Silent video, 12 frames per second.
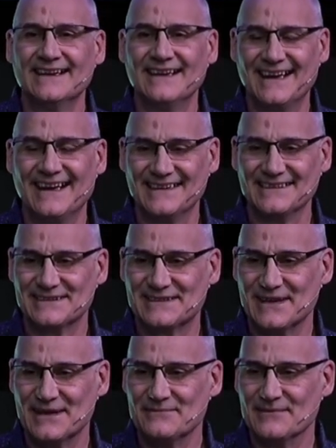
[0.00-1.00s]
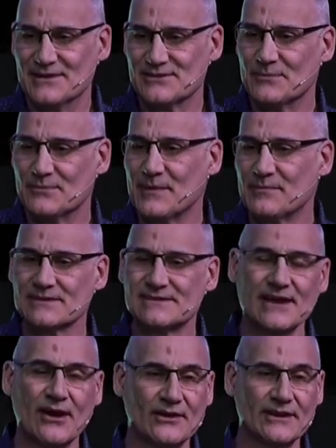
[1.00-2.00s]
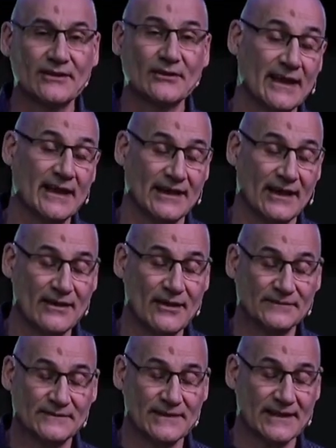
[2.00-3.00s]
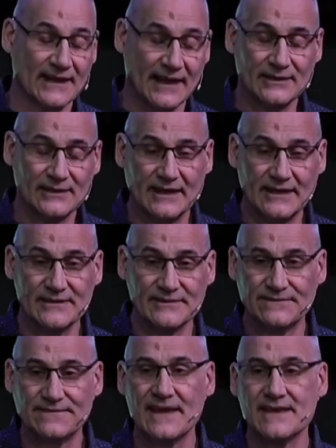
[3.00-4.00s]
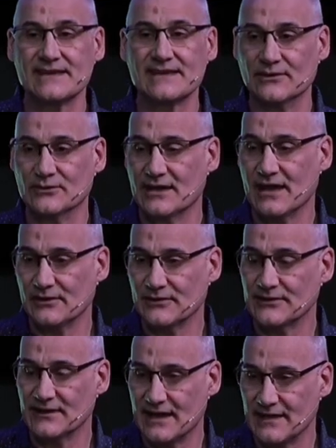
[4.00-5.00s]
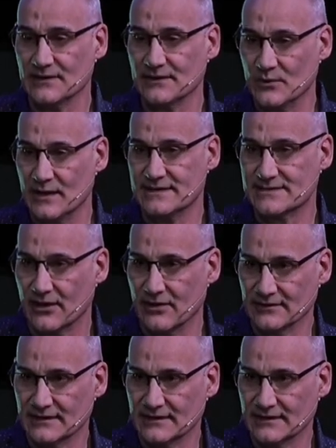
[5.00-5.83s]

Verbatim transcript: And, um, and so, people say, oh, you know, I, I often, uh, I, in the face, I look healthier having weight on